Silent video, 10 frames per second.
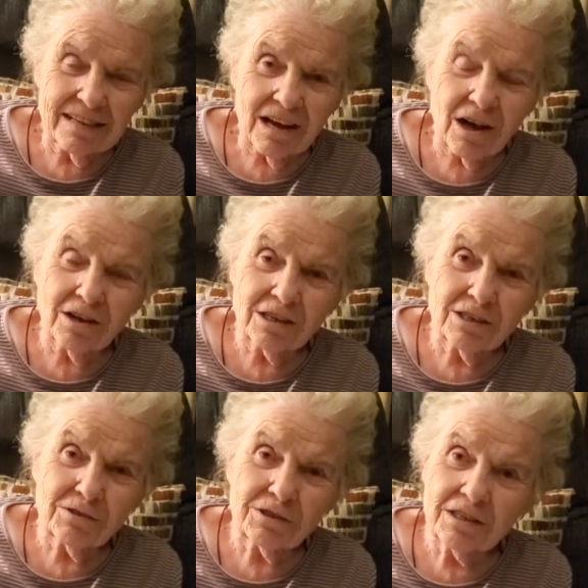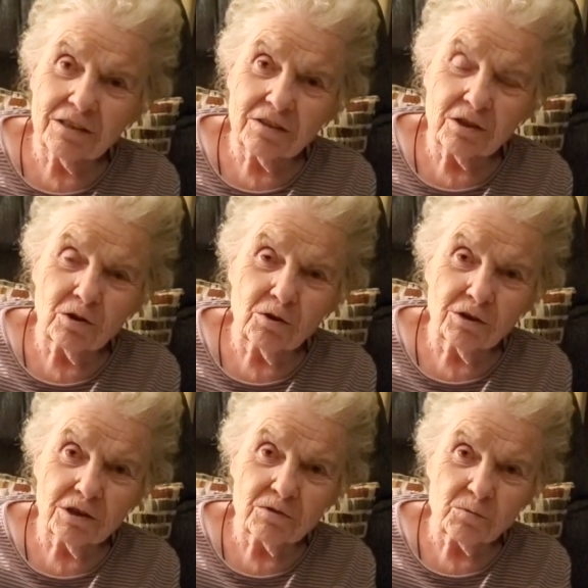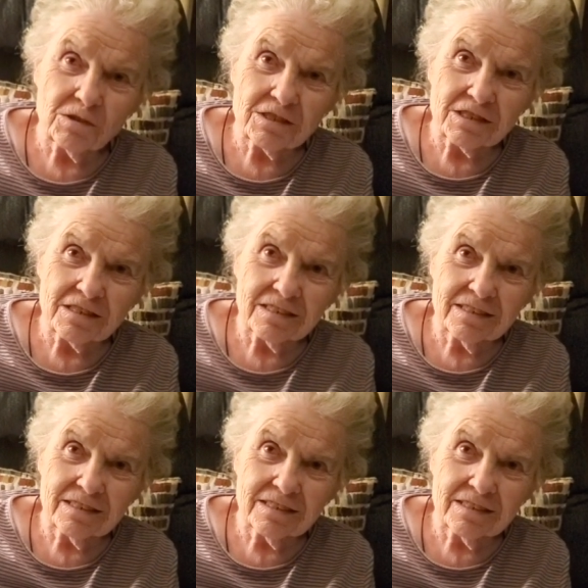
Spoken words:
Hallelujah. The Lord is risen.